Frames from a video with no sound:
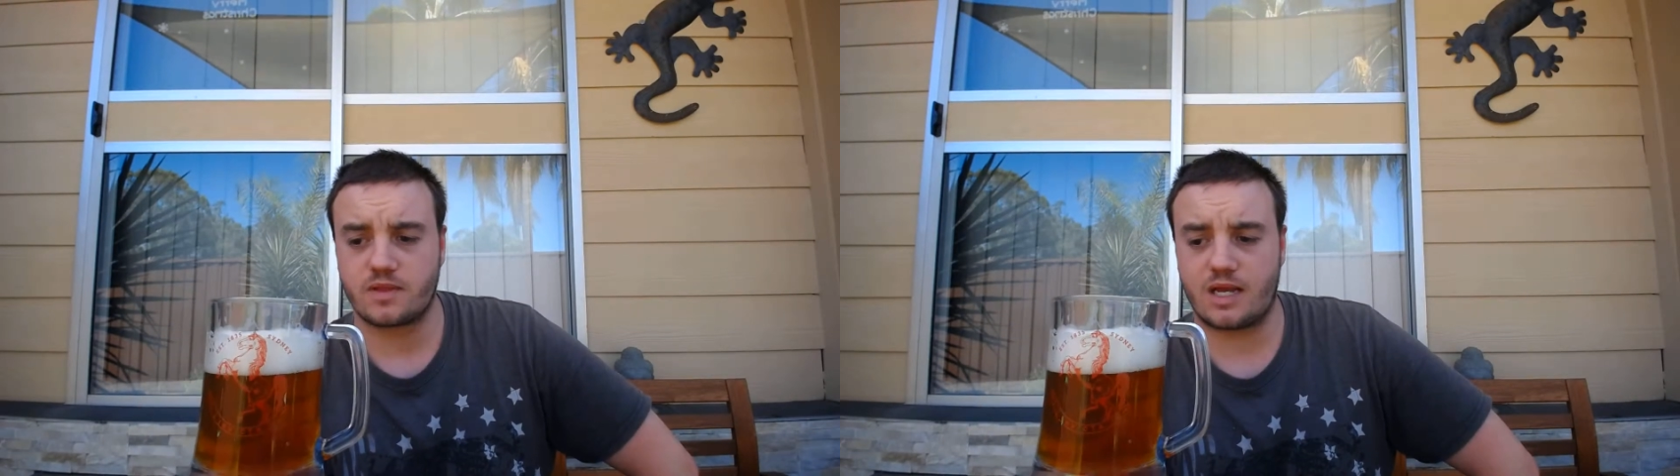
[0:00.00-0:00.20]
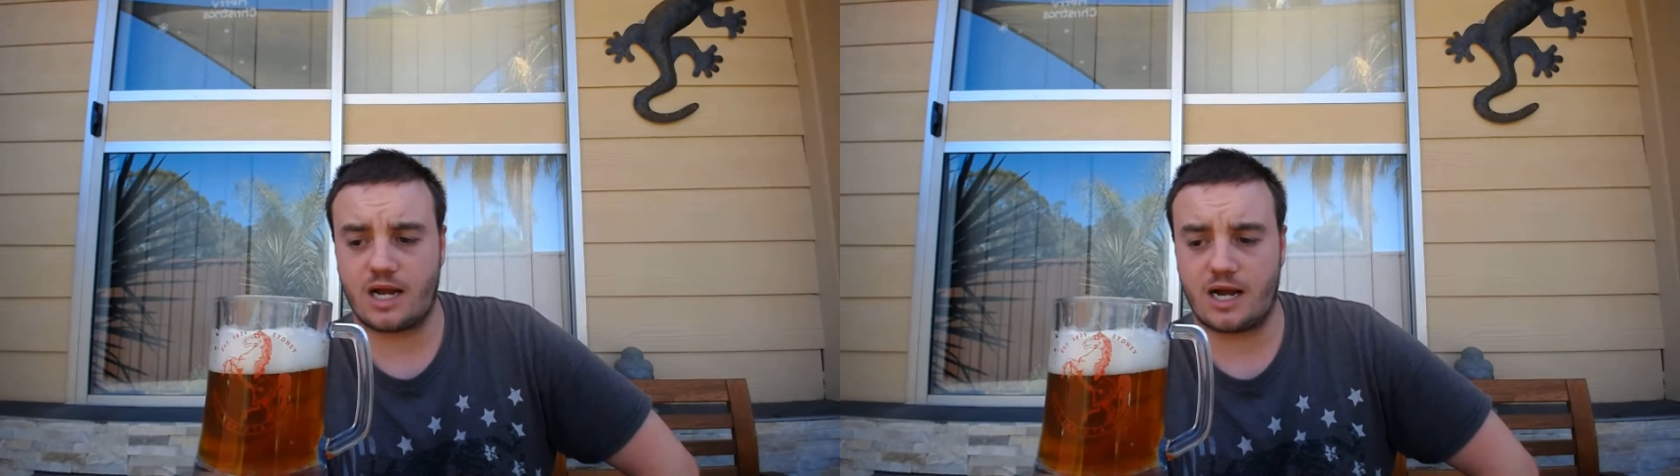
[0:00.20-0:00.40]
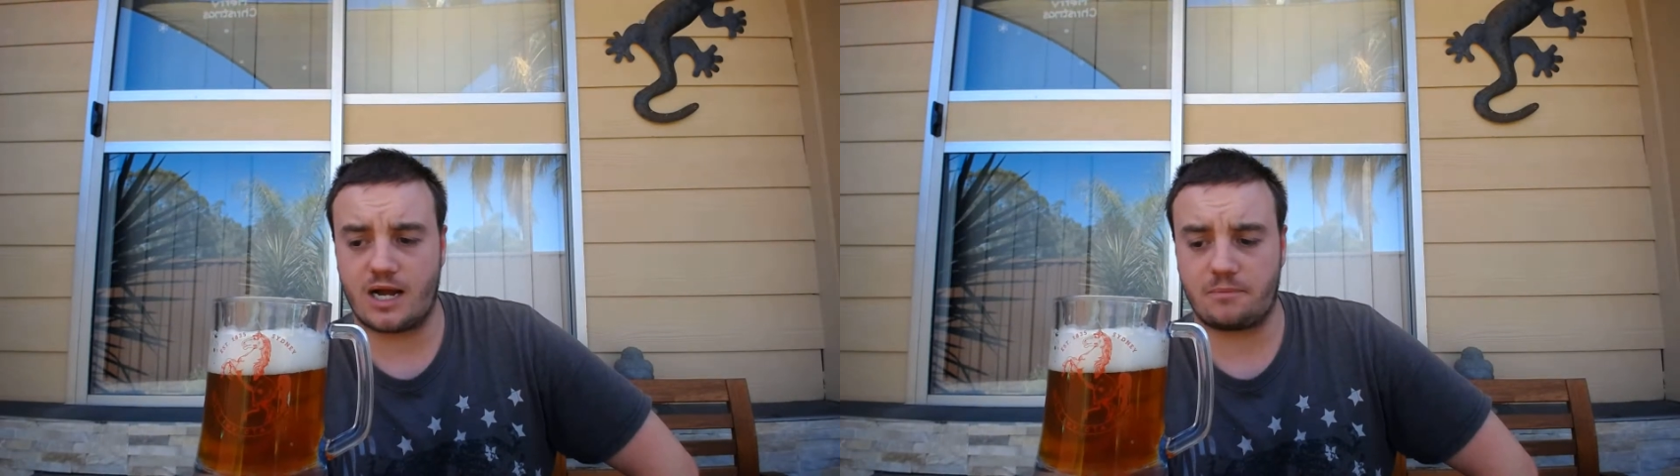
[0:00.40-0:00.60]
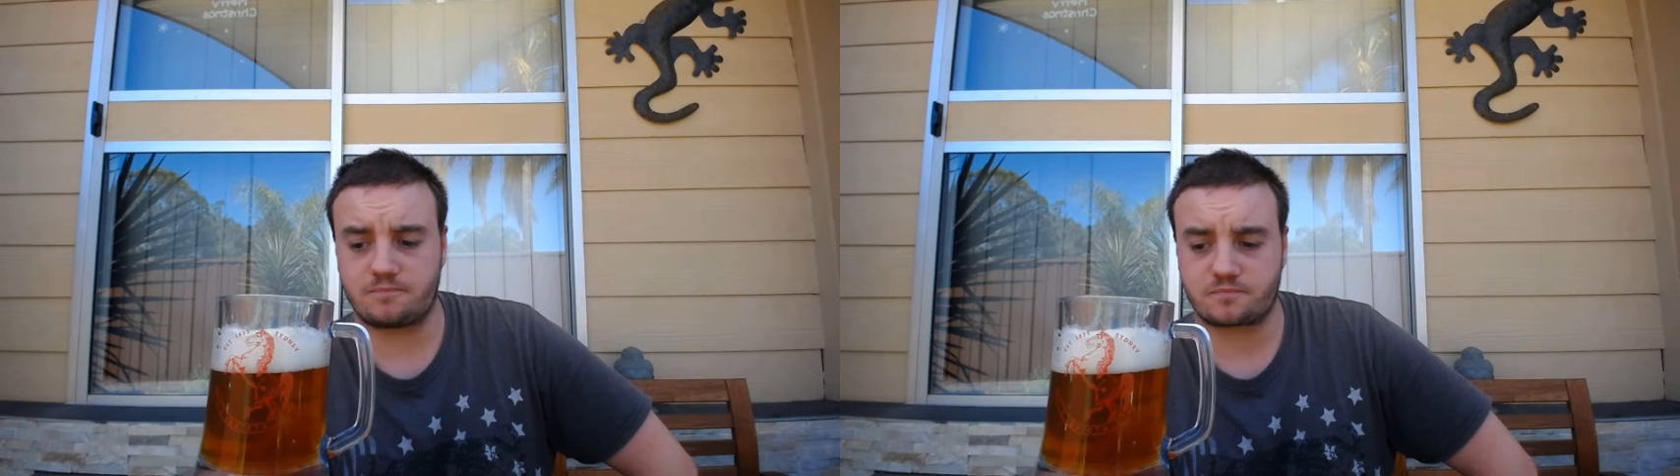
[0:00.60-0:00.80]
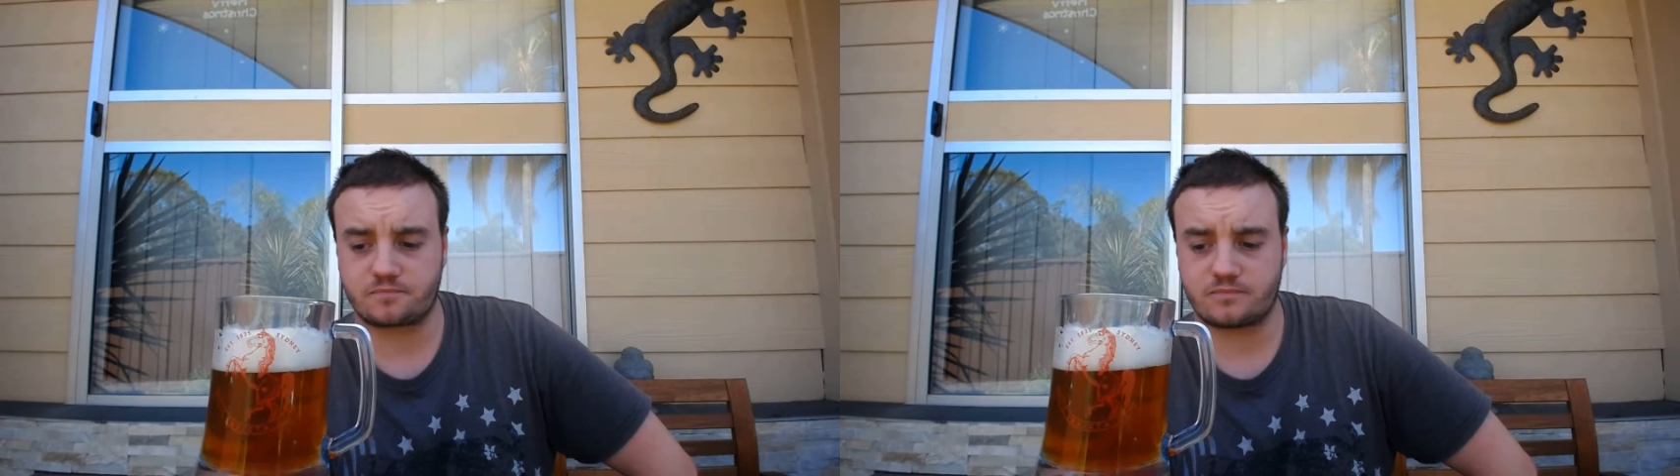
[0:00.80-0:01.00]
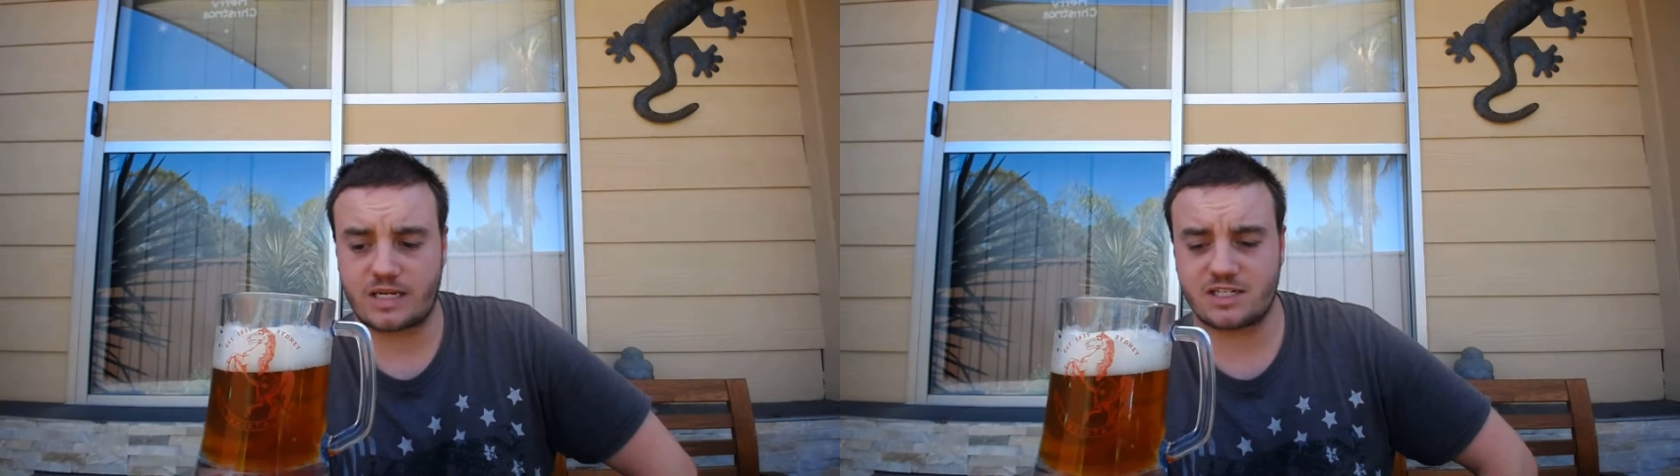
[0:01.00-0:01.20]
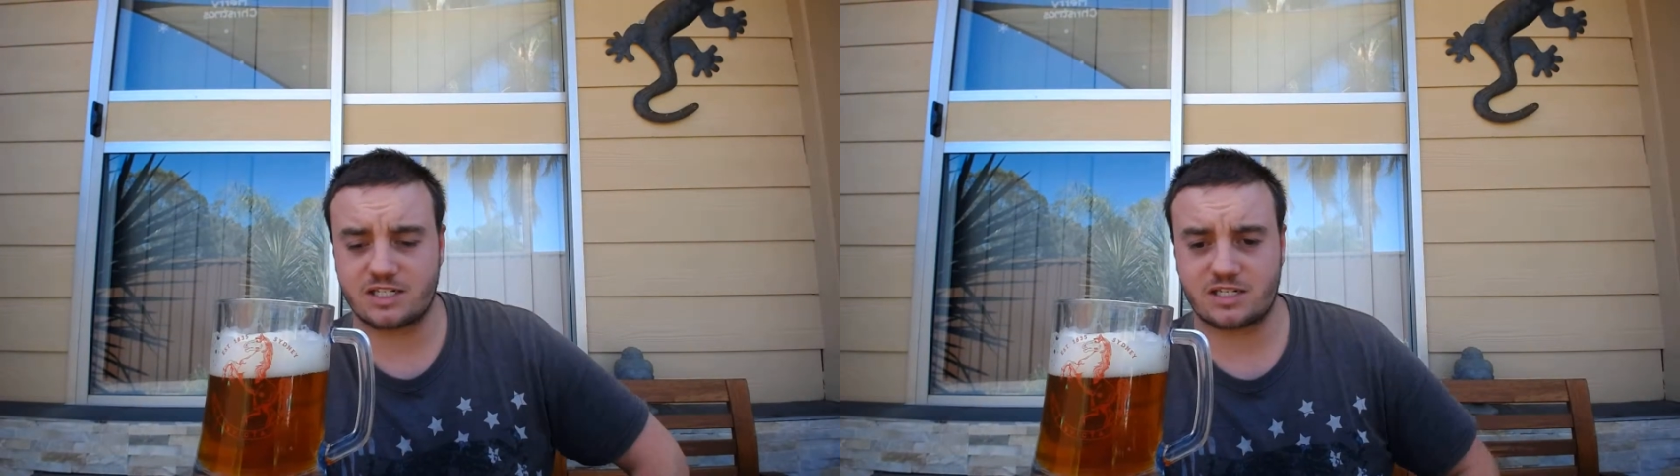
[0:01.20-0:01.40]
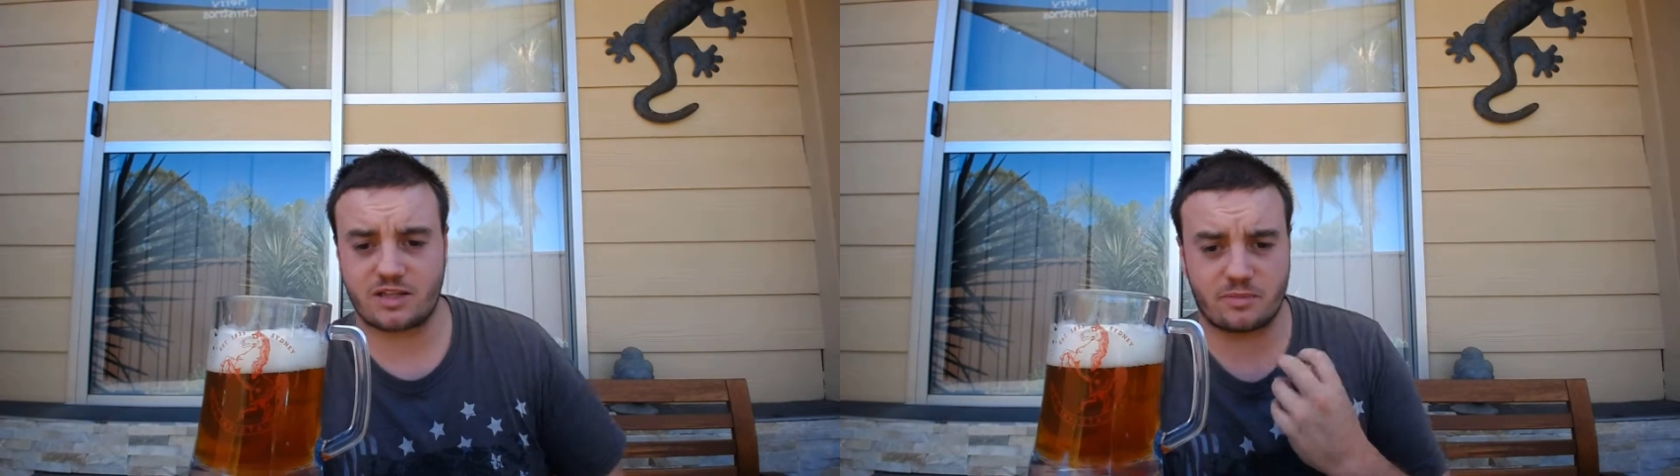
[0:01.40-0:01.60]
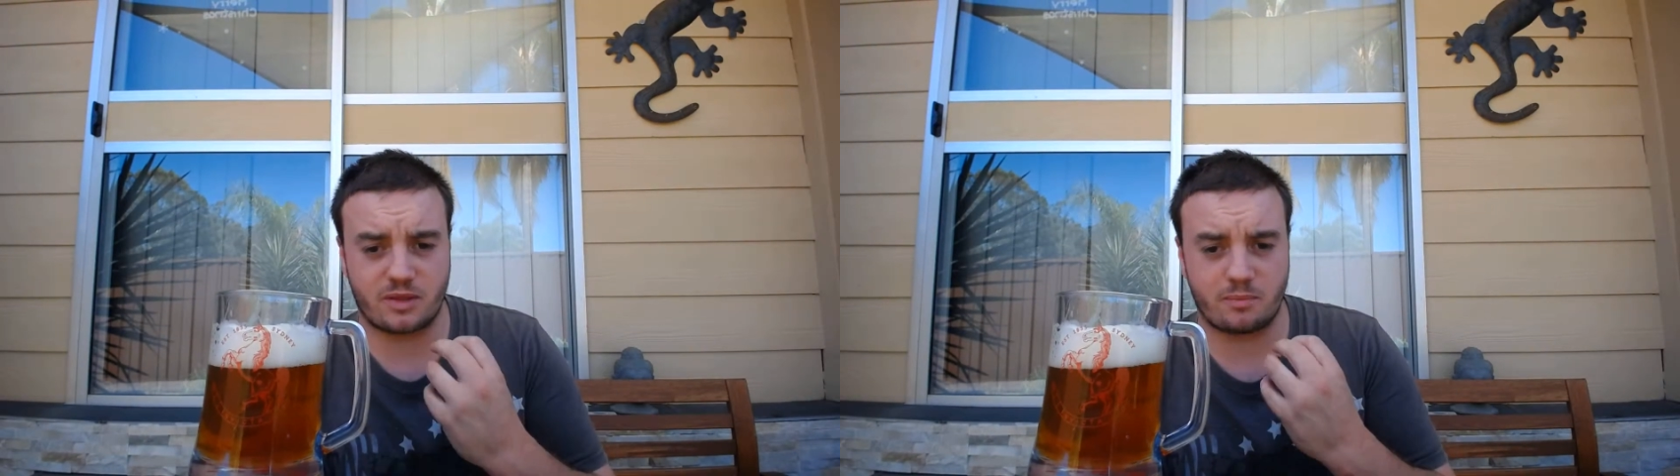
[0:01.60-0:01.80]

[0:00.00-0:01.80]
The